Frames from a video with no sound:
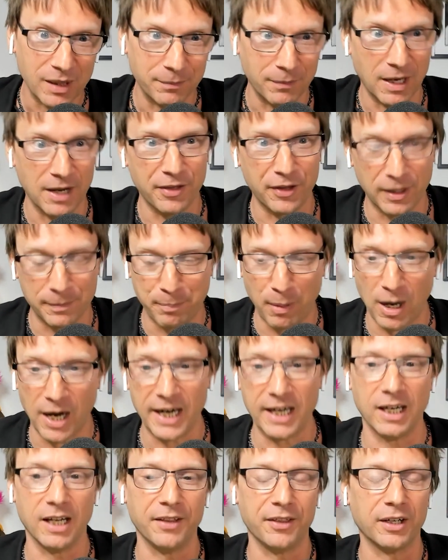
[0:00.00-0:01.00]
uh, their,
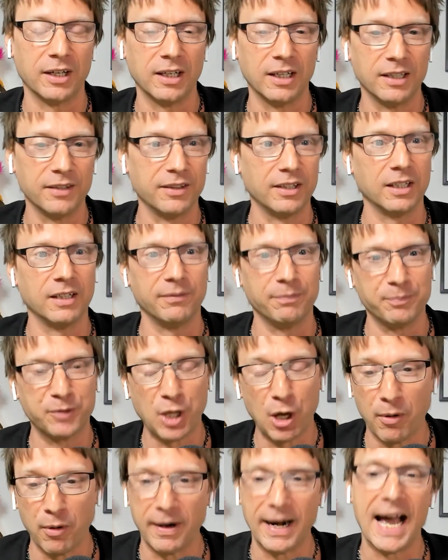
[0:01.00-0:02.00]
body, uh, their, their
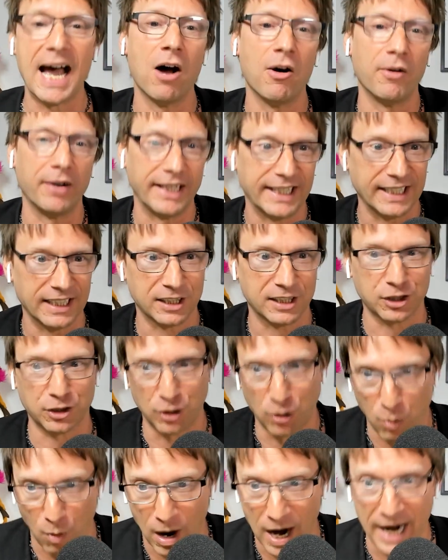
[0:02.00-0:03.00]
tonality gets
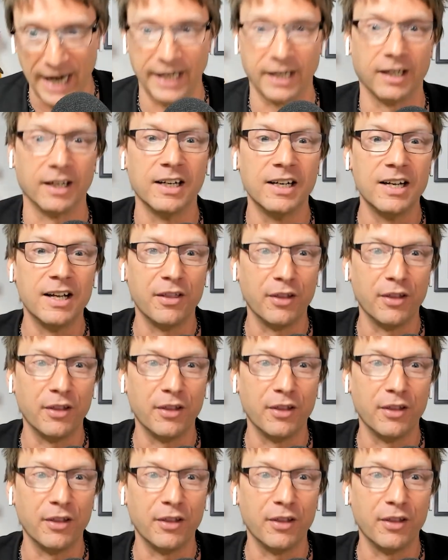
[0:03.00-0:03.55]
quieter,